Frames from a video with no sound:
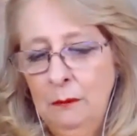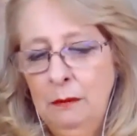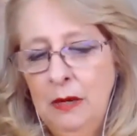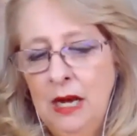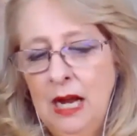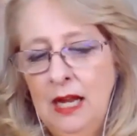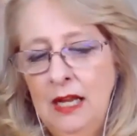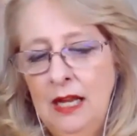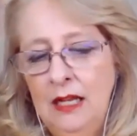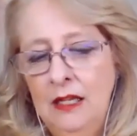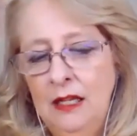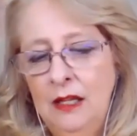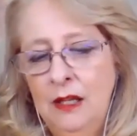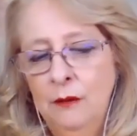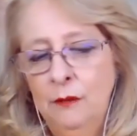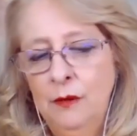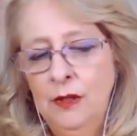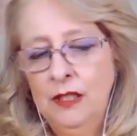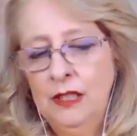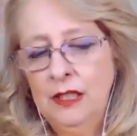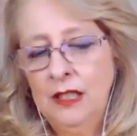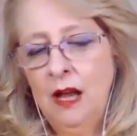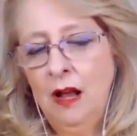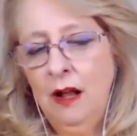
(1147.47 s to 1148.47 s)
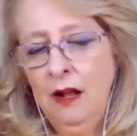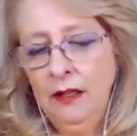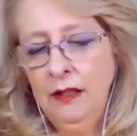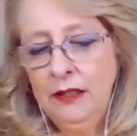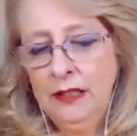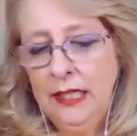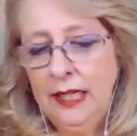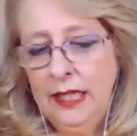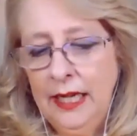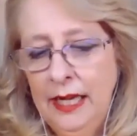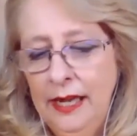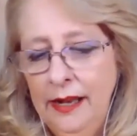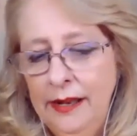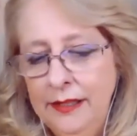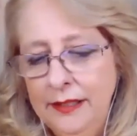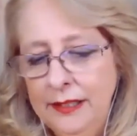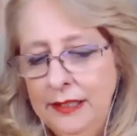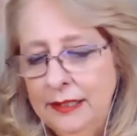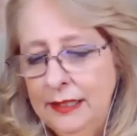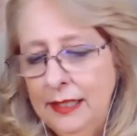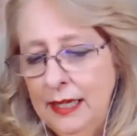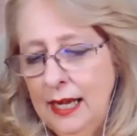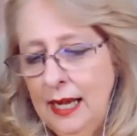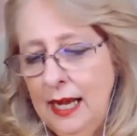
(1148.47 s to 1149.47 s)
But the result
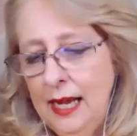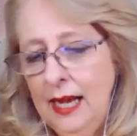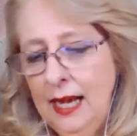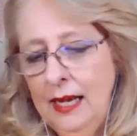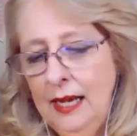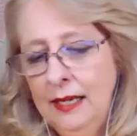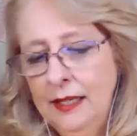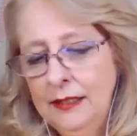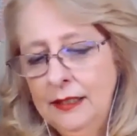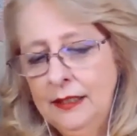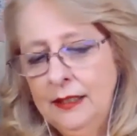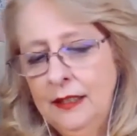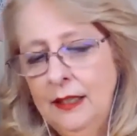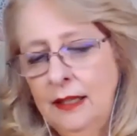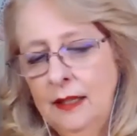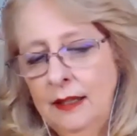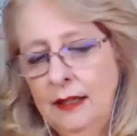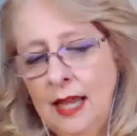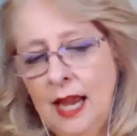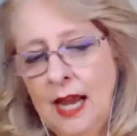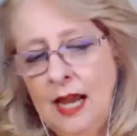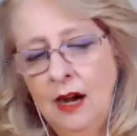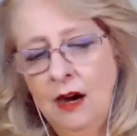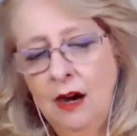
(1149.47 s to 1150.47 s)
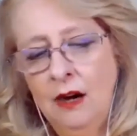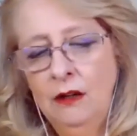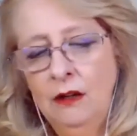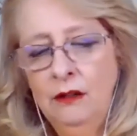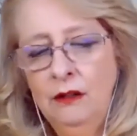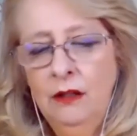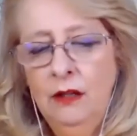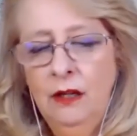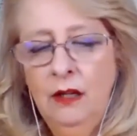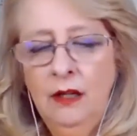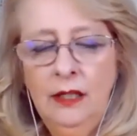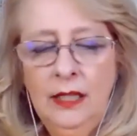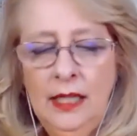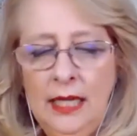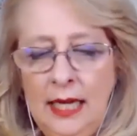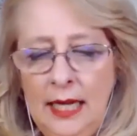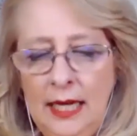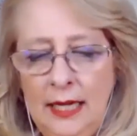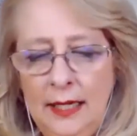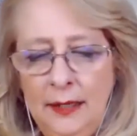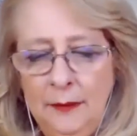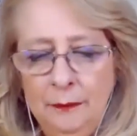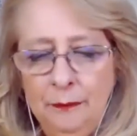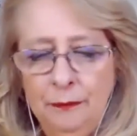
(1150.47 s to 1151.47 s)
is, is they are
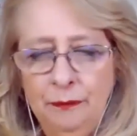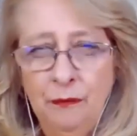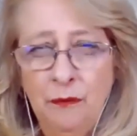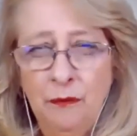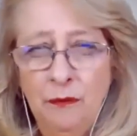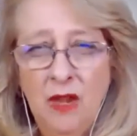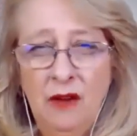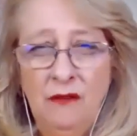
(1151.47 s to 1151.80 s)
looking